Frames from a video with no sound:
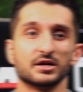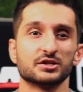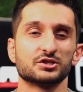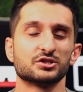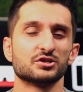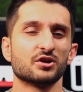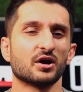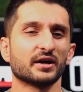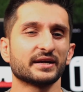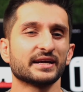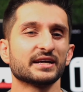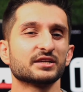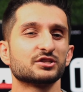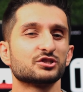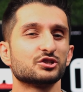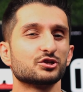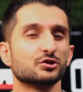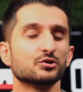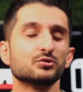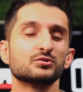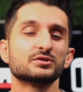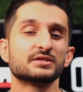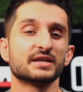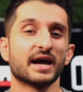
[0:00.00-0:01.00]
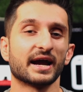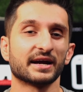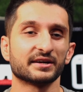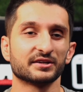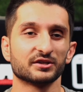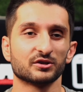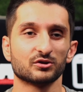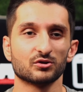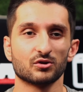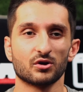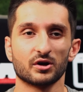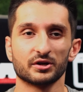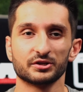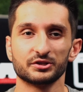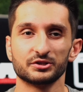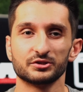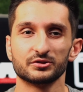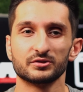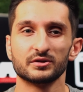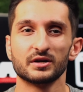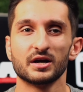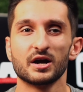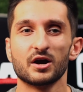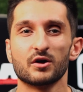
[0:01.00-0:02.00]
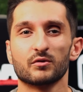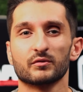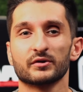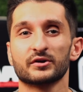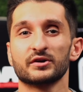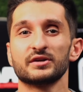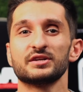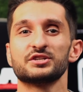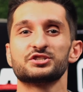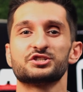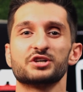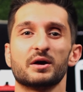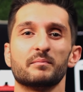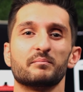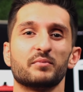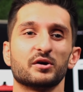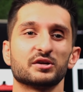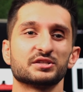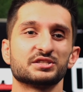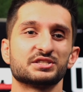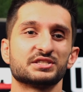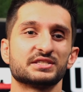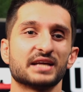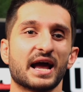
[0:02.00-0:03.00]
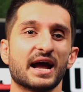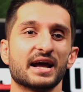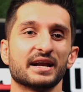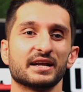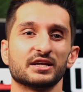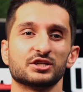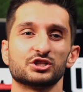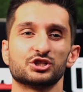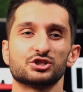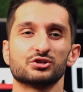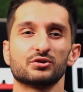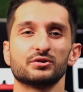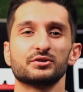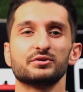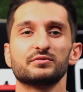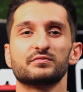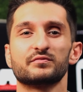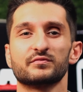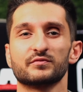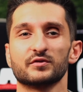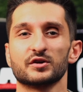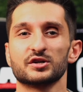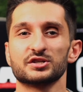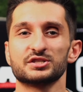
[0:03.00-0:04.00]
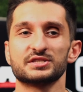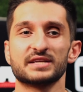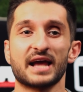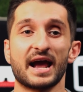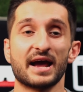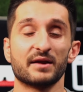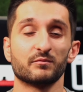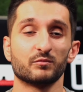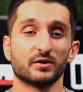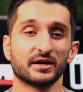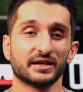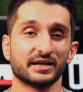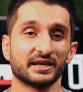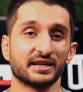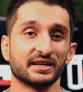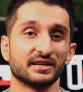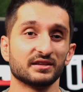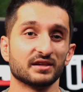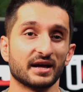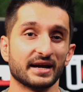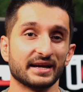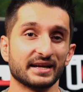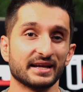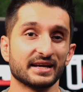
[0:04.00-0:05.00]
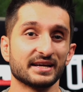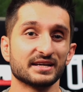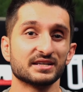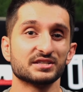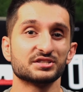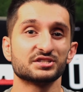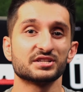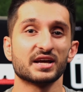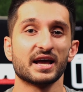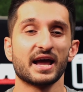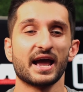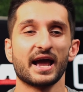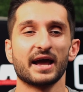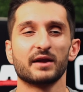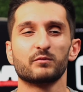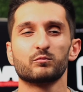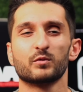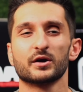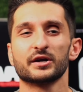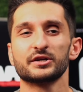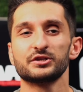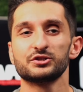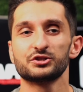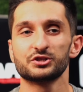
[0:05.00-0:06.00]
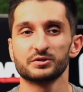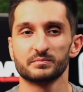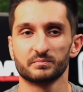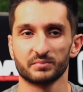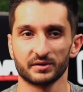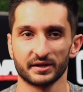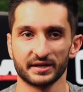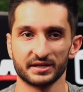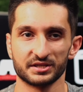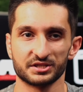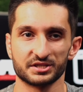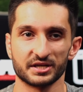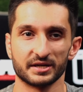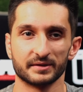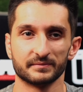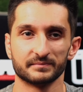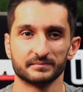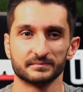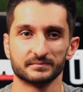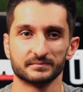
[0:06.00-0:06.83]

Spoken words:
To not get too technical on you, we're going to jump on set and show you firsthand what a key light is and where you should place it.